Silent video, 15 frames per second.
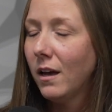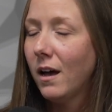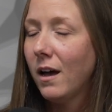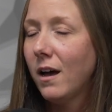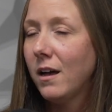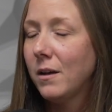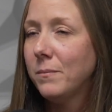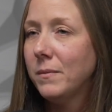
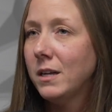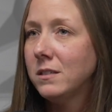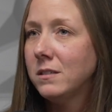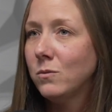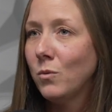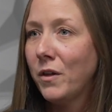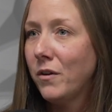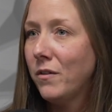
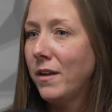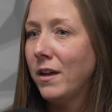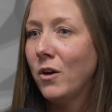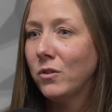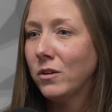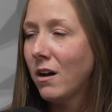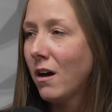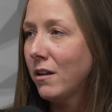and whether they
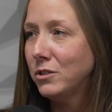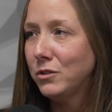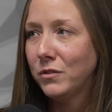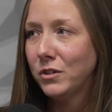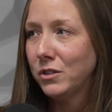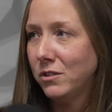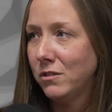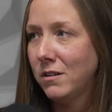go to college
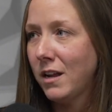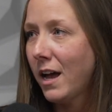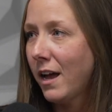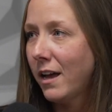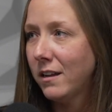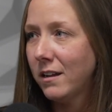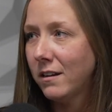first or not,